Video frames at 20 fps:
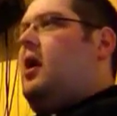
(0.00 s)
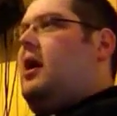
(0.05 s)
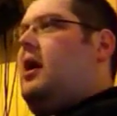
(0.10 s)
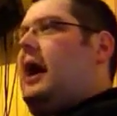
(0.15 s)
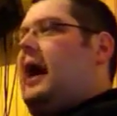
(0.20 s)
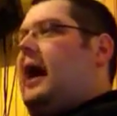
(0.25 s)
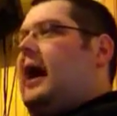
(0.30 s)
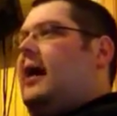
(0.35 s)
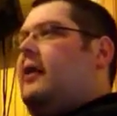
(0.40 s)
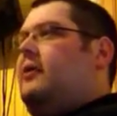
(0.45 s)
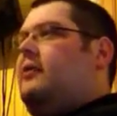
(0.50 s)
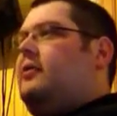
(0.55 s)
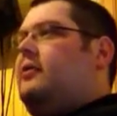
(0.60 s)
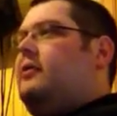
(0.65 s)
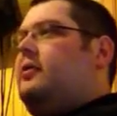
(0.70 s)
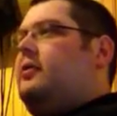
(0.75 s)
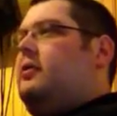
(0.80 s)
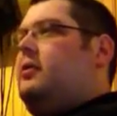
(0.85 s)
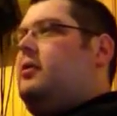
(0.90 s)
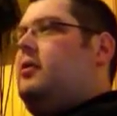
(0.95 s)
And
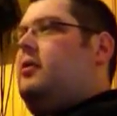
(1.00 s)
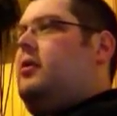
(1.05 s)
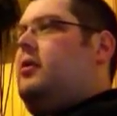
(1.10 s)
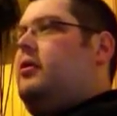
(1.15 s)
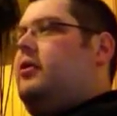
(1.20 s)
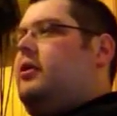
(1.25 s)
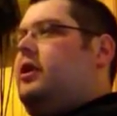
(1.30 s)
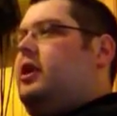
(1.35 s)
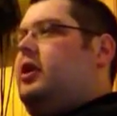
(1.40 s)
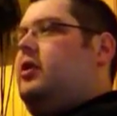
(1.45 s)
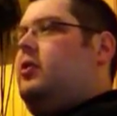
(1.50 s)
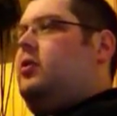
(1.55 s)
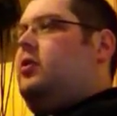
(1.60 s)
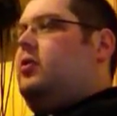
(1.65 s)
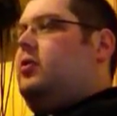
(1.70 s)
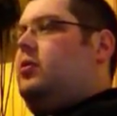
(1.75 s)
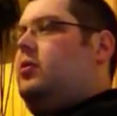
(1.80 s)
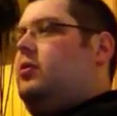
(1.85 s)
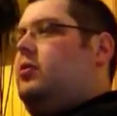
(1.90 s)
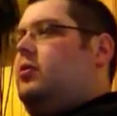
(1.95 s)
the
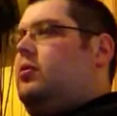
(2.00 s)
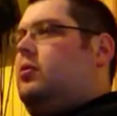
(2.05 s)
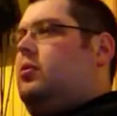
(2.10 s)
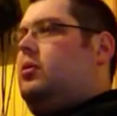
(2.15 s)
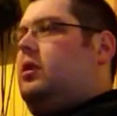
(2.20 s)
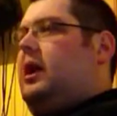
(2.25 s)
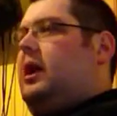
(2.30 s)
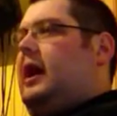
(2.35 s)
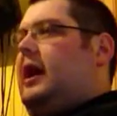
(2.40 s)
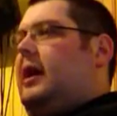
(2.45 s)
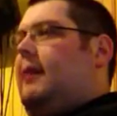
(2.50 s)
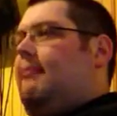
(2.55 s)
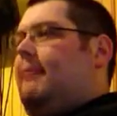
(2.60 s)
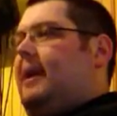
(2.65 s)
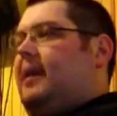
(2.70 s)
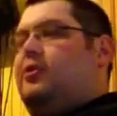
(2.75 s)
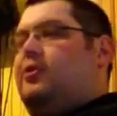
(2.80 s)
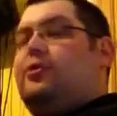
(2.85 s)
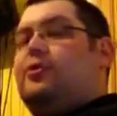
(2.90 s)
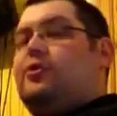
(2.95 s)

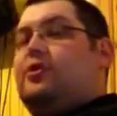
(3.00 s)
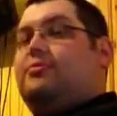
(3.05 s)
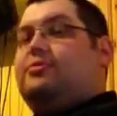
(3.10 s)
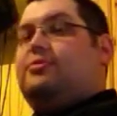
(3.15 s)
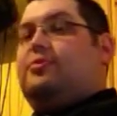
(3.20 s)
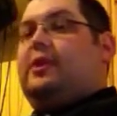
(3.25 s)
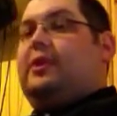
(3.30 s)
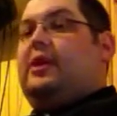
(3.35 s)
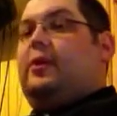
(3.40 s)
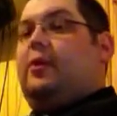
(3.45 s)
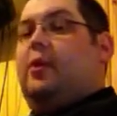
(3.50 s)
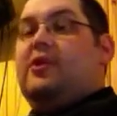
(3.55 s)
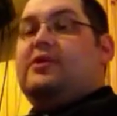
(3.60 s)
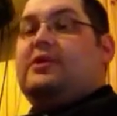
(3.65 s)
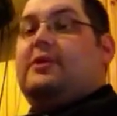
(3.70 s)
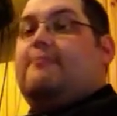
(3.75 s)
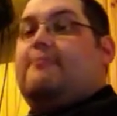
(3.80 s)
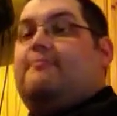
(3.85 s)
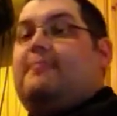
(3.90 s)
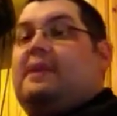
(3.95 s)
manual that comes with it was
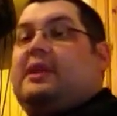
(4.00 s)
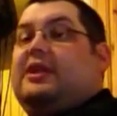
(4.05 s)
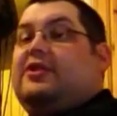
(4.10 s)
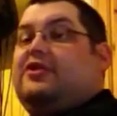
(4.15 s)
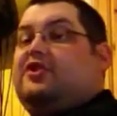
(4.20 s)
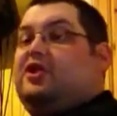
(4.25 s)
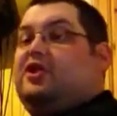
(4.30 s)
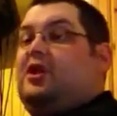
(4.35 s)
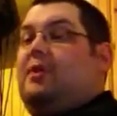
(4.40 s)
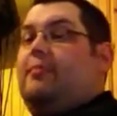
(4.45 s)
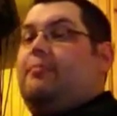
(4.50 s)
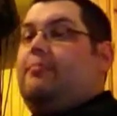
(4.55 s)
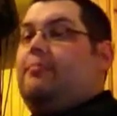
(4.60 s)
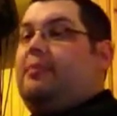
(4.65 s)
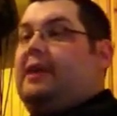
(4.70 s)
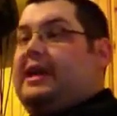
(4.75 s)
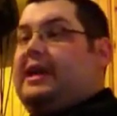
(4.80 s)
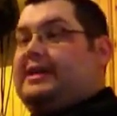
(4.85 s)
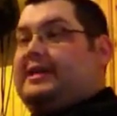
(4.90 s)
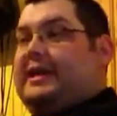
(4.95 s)
a miniature
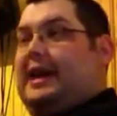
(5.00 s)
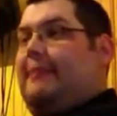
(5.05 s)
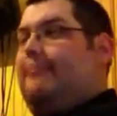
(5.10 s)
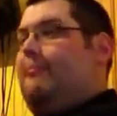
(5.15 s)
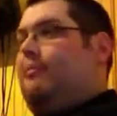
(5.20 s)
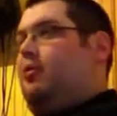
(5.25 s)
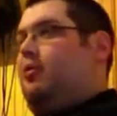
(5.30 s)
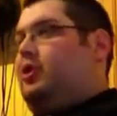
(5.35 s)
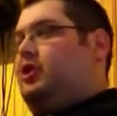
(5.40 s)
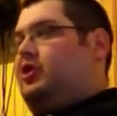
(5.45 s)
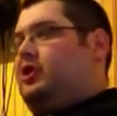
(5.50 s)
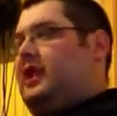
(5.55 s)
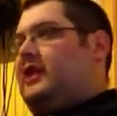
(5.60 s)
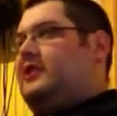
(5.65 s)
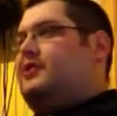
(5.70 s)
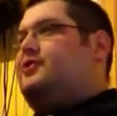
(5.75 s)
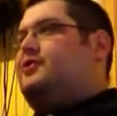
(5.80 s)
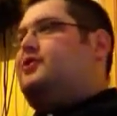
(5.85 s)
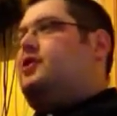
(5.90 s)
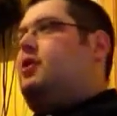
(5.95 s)
player's handbook, because it
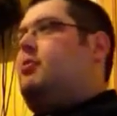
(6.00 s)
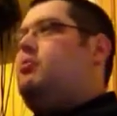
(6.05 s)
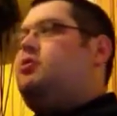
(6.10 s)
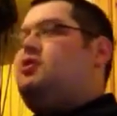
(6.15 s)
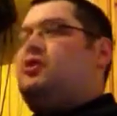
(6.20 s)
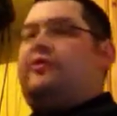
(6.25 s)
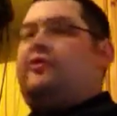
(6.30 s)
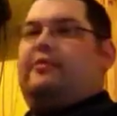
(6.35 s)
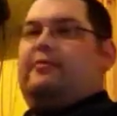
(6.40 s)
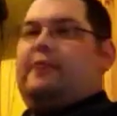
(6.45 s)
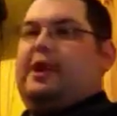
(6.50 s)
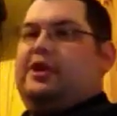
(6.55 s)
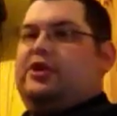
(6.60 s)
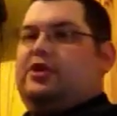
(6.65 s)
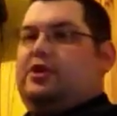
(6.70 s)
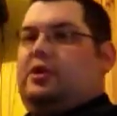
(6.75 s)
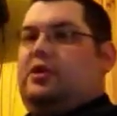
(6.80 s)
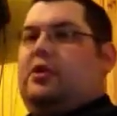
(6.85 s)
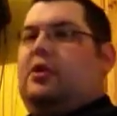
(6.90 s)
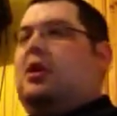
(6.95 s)
had so much
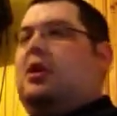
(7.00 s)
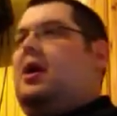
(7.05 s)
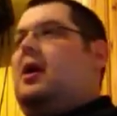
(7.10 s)
information,